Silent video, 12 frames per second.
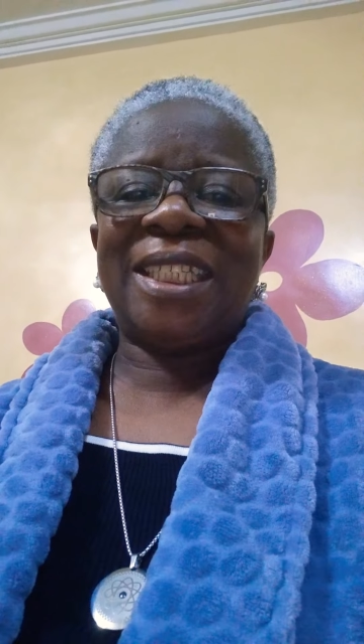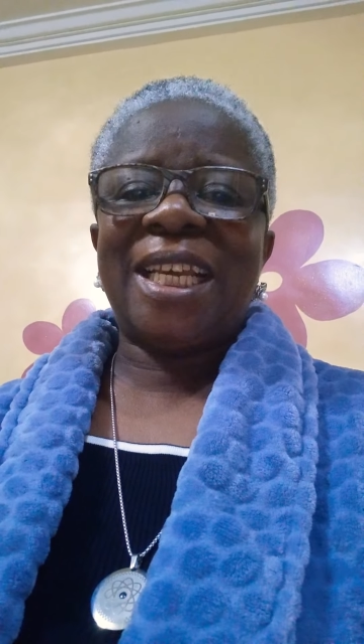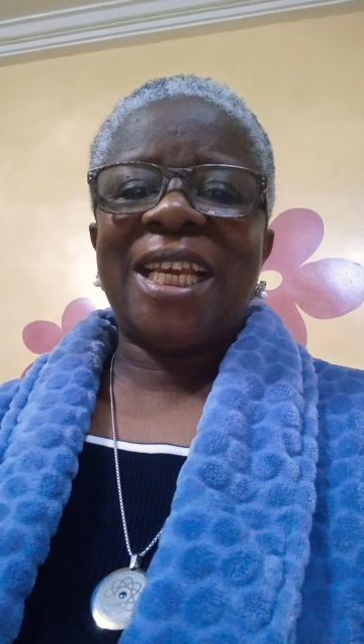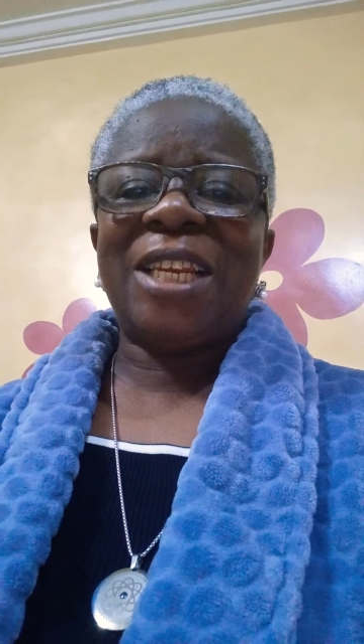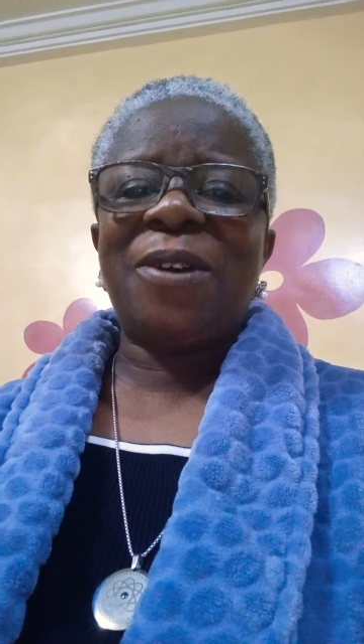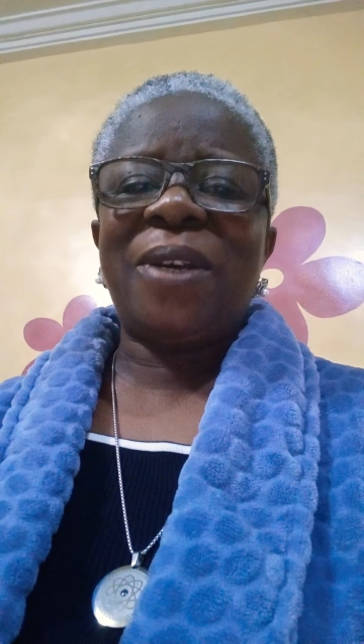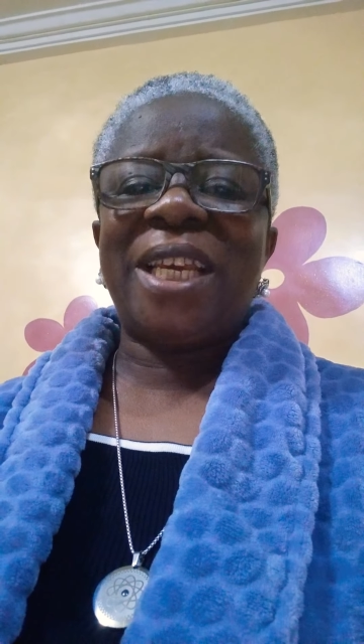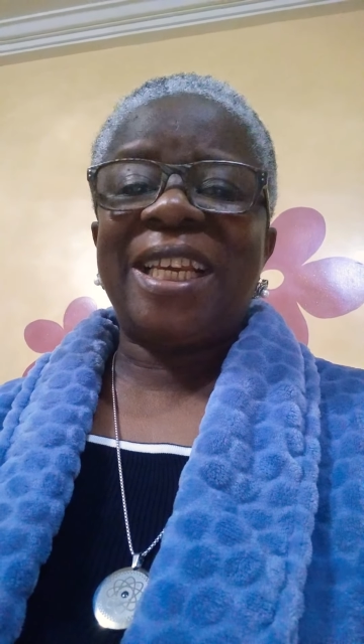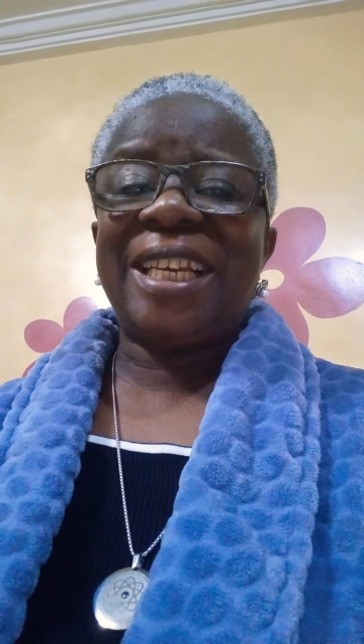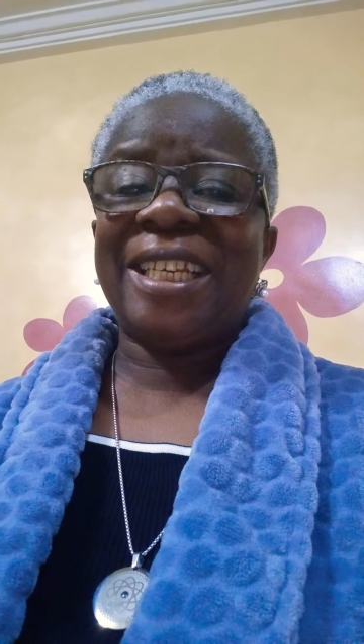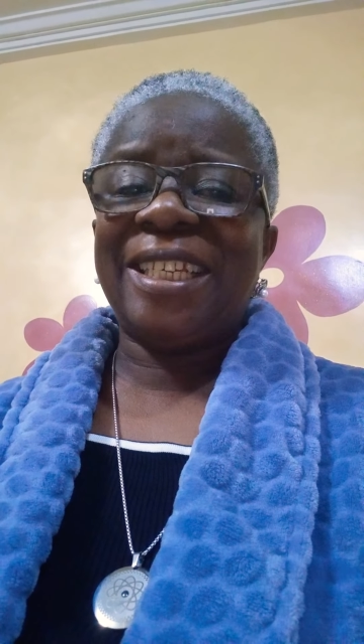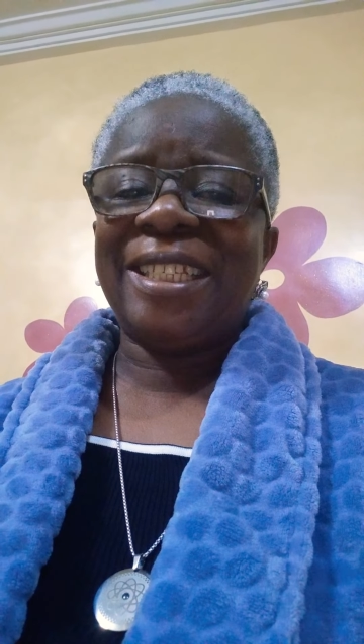hello
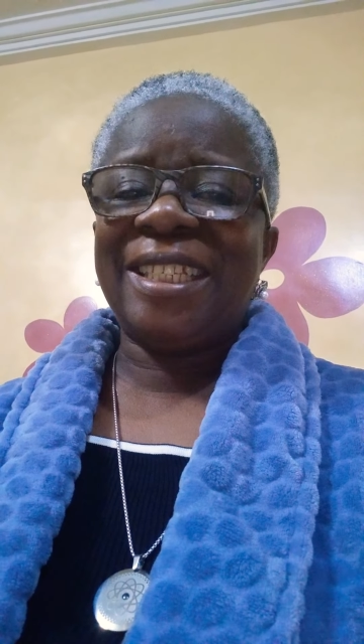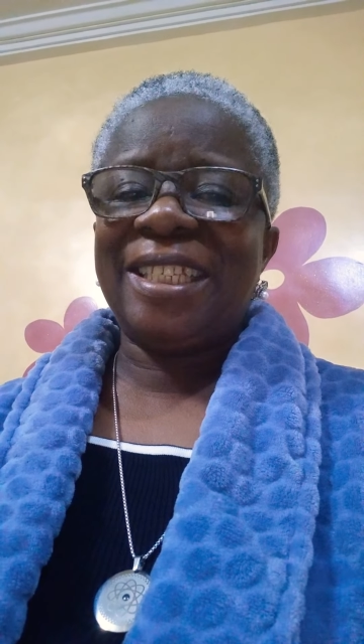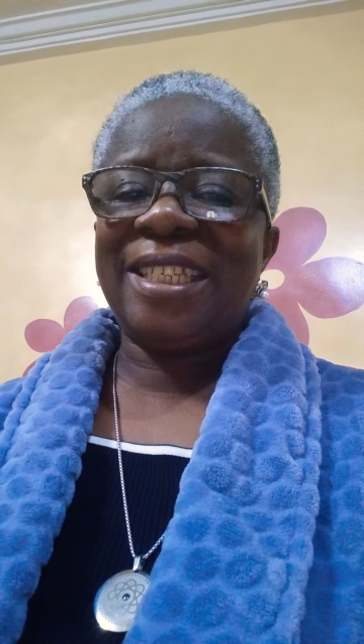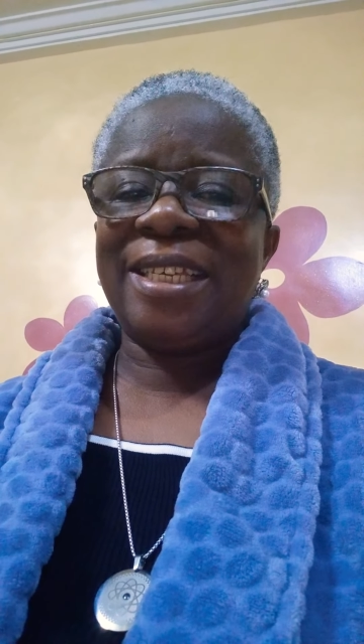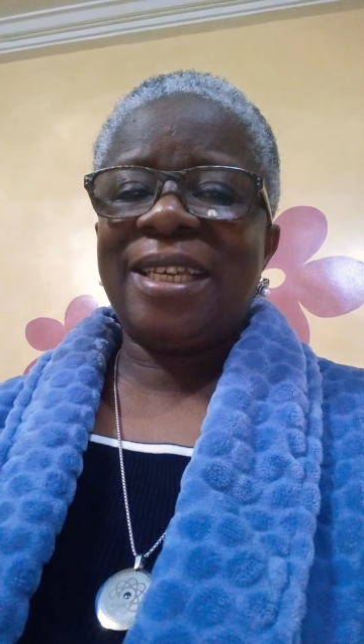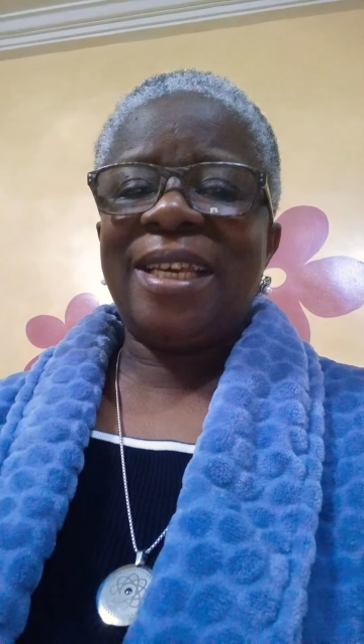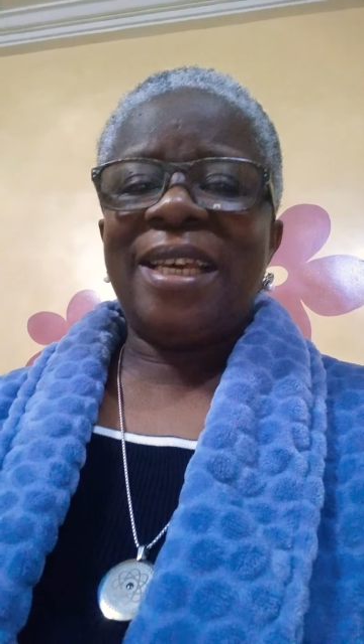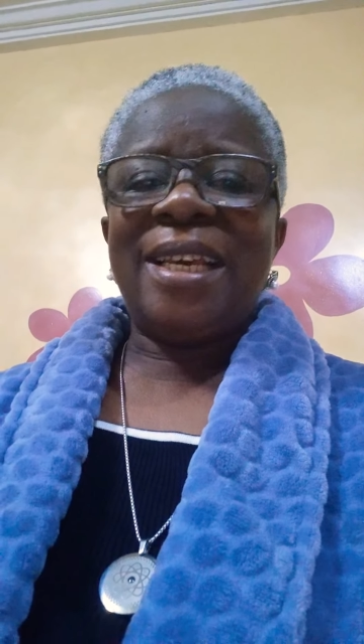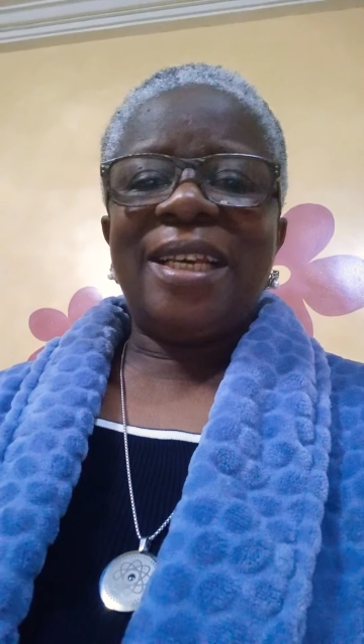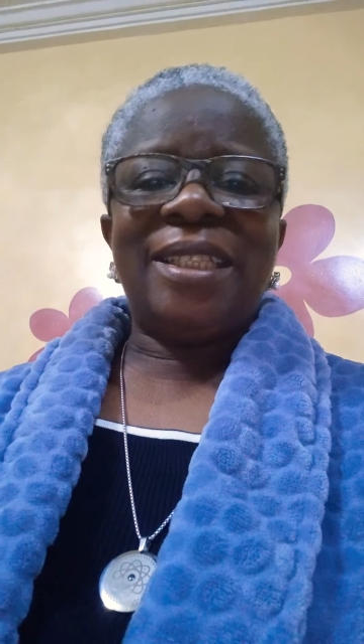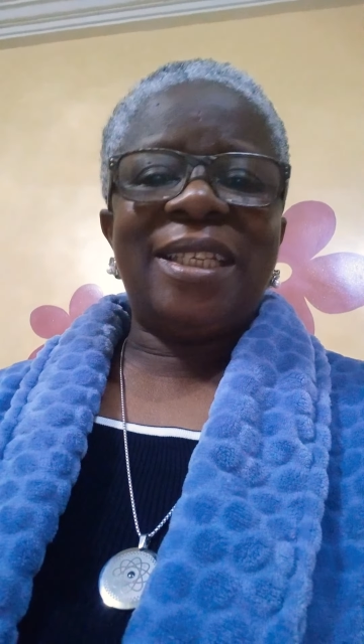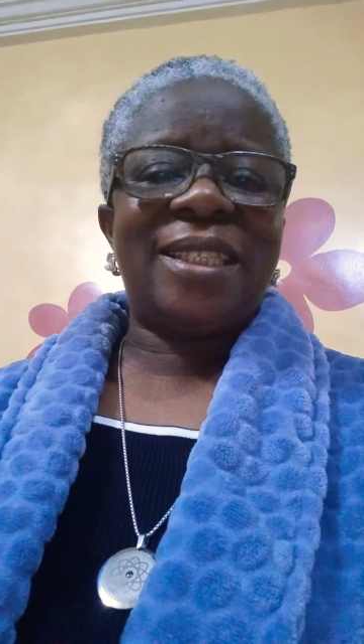again
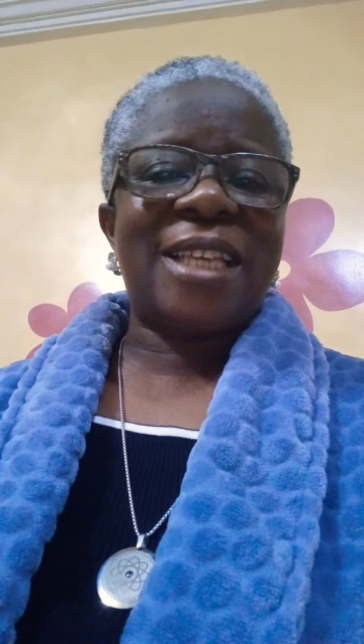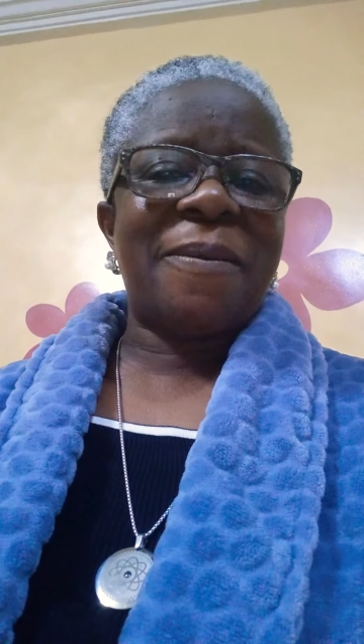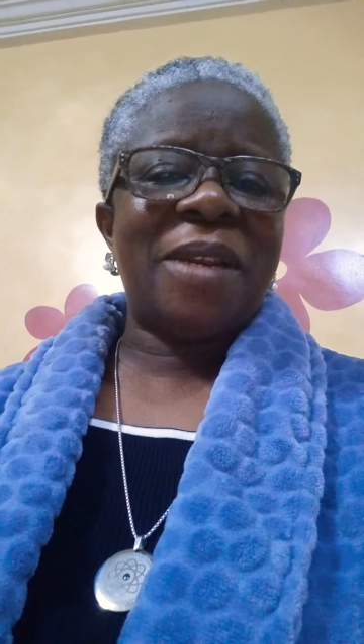this time